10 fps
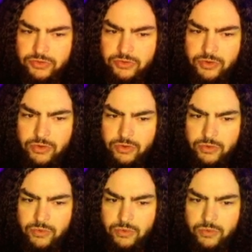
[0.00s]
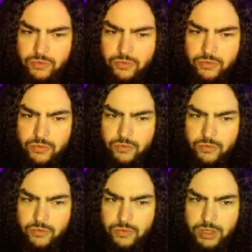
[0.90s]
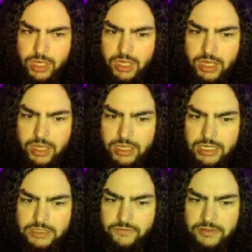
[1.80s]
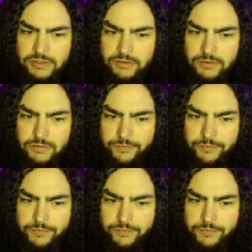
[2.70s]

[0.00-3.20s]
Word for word: The uh, he's physical,